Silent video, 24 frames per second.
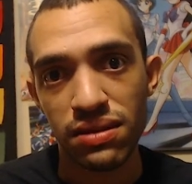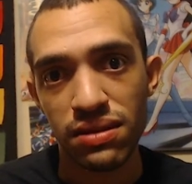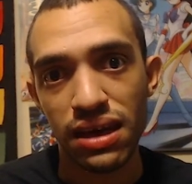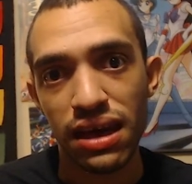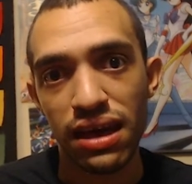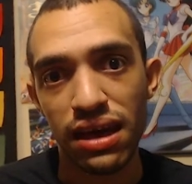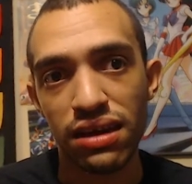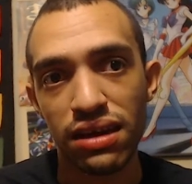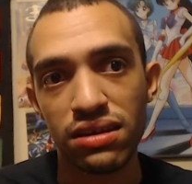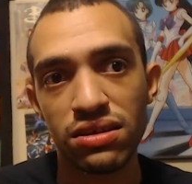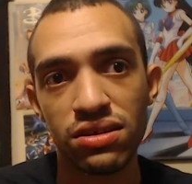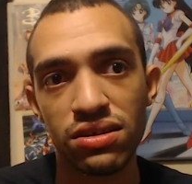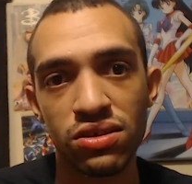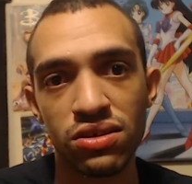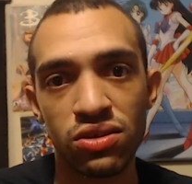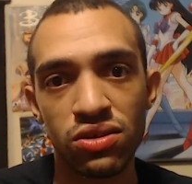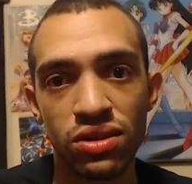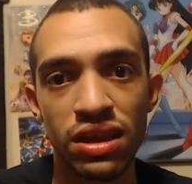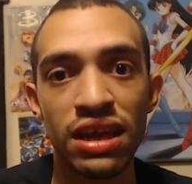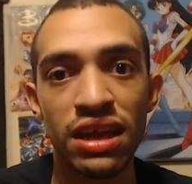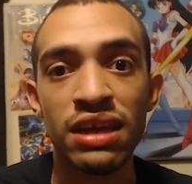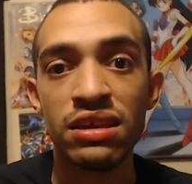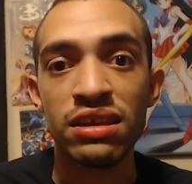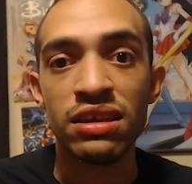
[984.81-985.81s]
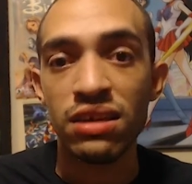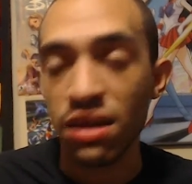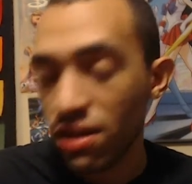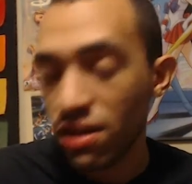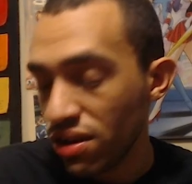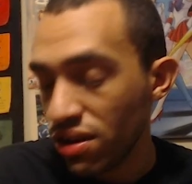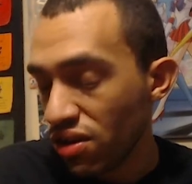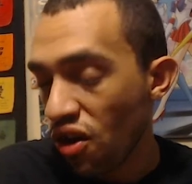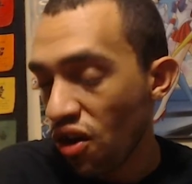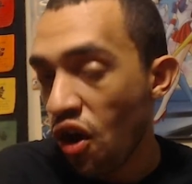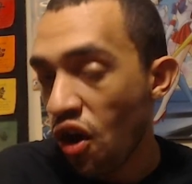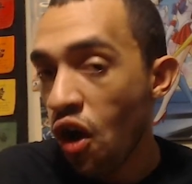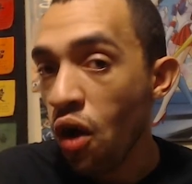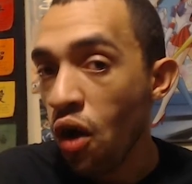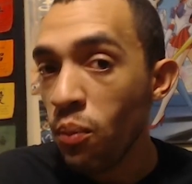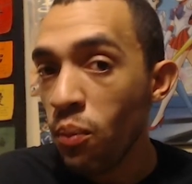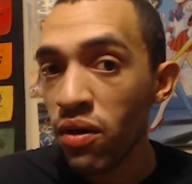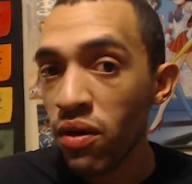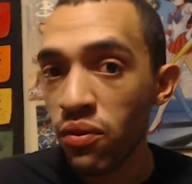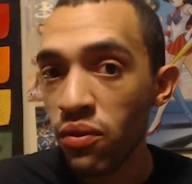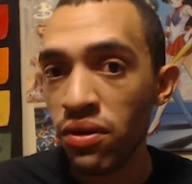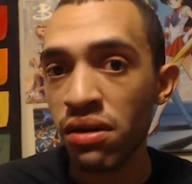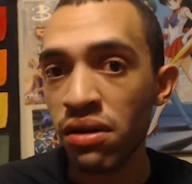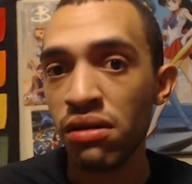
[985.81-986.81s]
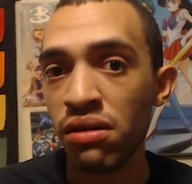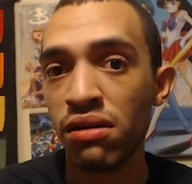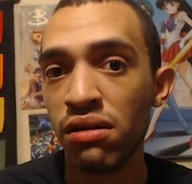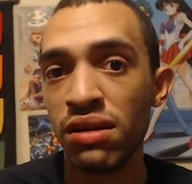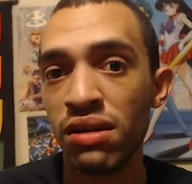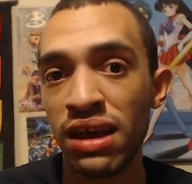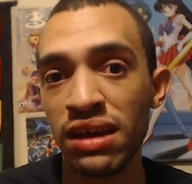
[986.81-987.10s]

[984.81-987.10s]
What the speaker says: Like, it's an open world.